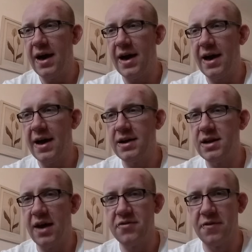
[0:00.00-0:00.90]

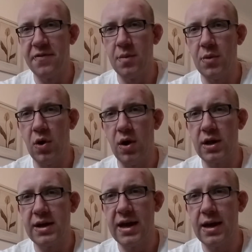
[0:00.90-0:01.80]
And after filming it
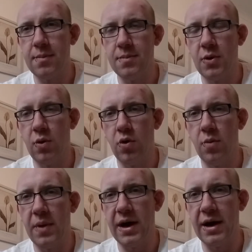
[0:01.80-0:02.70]
all, I came
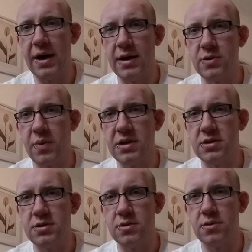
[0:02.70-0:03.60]
home and
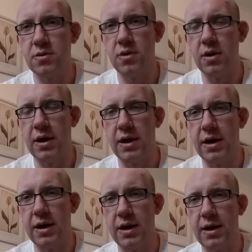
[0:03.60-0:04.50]
went to
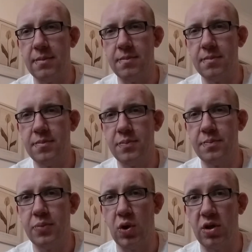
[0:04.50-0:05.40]

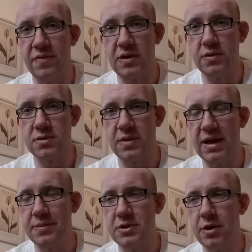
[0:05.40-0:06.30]
put all the videos on my
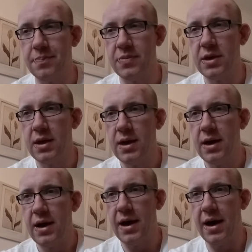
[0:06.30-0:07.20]
laptop.
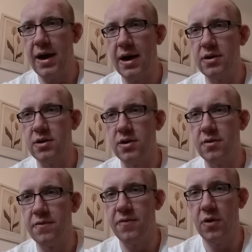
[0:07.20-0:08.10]
And
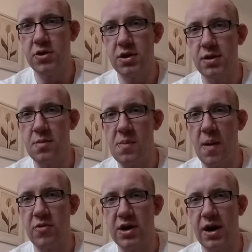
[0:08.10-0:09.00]
unfortunately my
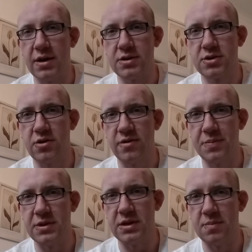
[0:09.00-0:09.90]
memory card is
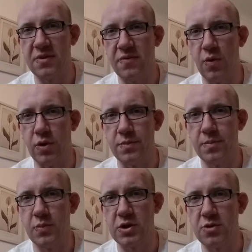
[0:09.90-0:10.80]
corrupted in my phone,
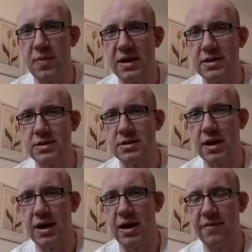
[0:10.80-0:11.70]
which
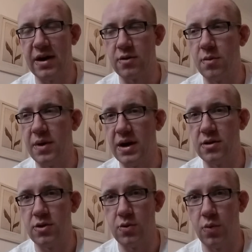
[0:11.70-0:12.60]
means I've had to go and buy
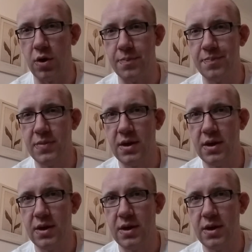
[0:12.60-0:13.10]
a new one.